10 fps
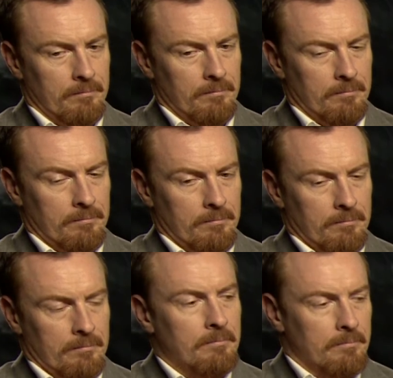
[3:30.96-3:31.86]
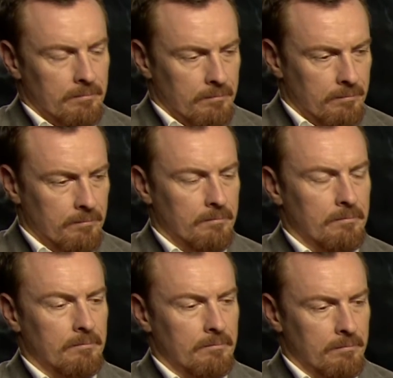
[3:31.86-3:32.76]

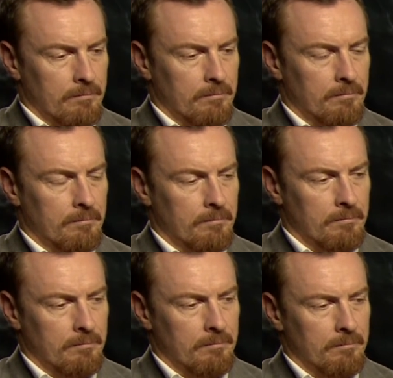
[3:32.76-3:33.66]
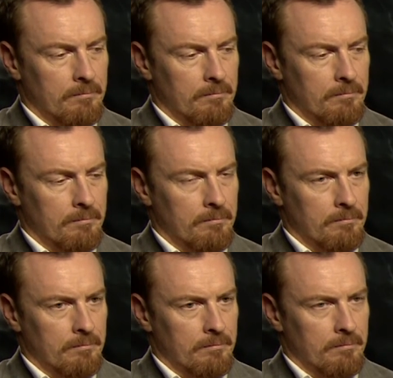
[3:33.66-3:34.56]

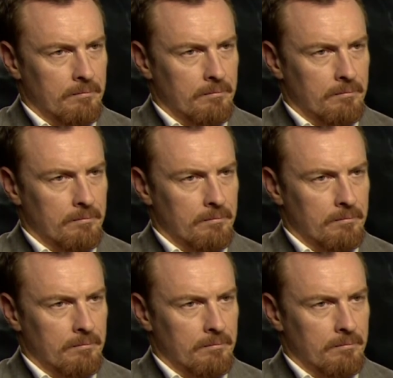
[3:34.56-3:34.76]
(not speaking)